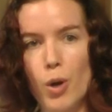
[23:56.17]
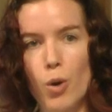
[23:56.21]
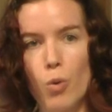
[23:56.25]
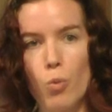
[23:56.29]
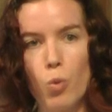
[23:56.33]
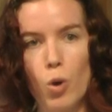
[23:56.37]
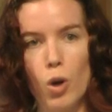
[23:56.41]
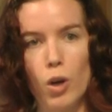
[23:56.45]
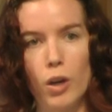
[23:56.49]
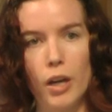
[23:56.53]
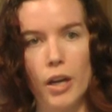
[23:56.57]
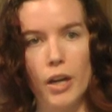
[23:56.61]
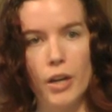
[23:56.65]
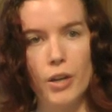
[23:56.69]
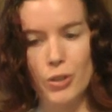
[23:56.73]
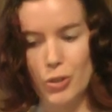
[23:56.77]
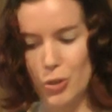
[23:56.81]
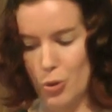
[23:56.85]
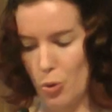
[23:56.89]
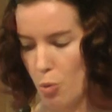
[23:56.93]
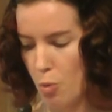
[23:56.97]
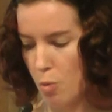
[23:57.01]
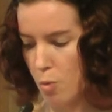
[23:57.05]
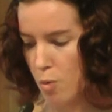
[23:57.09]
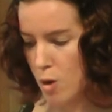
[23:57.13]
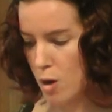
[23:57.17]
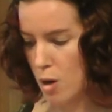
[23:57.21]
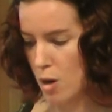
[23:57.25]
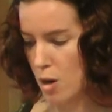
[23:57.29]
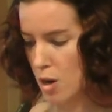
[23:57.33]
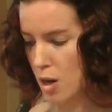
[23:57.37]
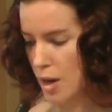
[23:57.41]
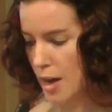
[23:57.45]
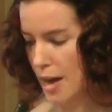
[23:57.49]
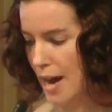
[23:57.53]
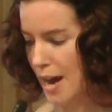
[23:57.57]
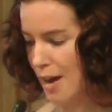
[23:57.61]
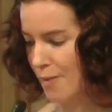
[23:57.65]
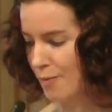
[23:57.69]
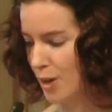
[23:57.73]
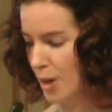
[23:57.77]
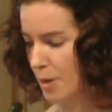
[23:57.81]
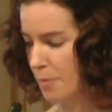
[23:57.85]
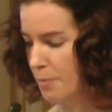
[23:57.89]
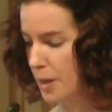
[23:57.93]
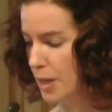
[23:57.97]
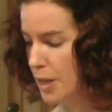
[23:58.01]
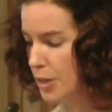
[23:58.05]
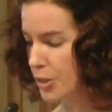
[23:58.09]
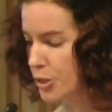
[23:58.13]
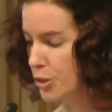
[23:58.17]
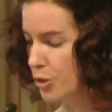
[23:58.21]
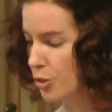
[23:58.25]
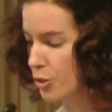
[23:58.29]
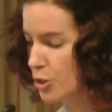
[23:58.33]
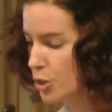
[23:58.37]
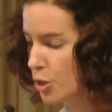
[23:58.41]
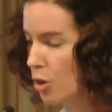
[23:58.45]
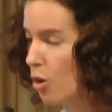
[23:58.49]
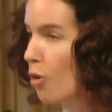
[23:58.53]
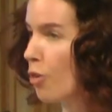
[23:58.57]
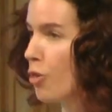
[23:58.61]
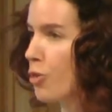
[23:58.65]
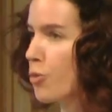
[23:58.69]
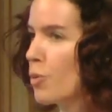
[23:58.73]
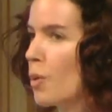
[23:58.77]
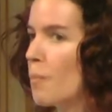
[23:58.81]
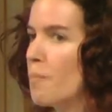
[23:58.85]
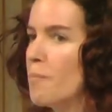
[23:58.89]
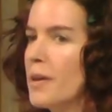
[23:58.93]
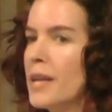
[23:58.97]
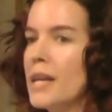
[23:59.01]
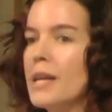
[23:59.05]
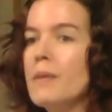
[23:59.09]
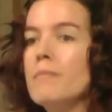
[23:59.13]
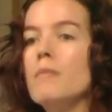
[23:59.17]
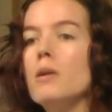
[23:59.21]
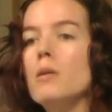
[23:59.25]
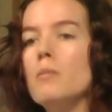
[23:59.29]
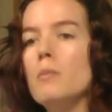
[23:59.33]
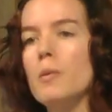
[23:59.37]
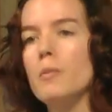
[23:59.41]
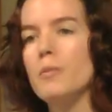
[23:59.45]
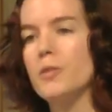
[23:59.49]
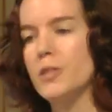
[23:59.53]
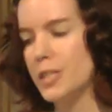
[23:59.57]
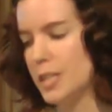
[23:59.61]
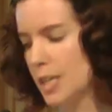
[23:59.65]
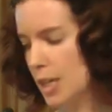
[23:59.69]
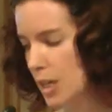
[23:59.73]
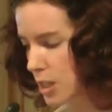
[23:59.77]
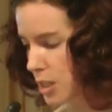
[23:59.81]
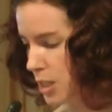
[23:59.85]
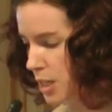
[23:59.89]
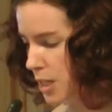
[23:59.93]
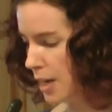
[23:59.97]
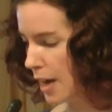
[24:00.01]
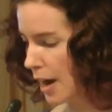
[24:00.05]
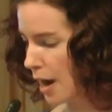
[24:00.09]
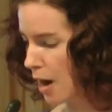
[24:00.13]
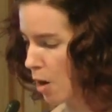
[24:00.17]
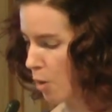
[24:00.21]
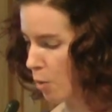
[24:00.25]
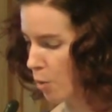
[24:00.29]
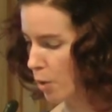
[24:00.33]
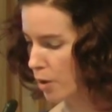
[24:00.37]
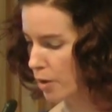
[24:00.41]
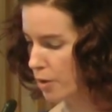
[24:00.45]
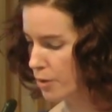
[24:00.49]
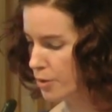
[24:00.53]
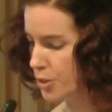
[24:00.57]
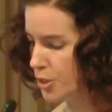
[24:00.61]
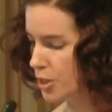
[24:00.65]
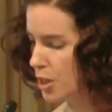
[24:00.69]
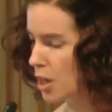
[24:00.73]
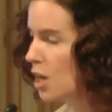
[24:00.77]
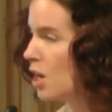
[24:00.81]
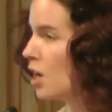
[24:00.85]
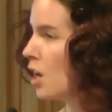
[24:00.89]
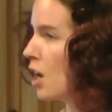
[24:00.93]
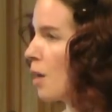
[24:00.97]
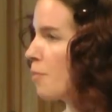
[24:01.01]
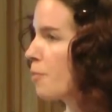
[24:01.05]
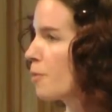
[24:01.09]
are working toward having ministers go through a minimum of 60 hours of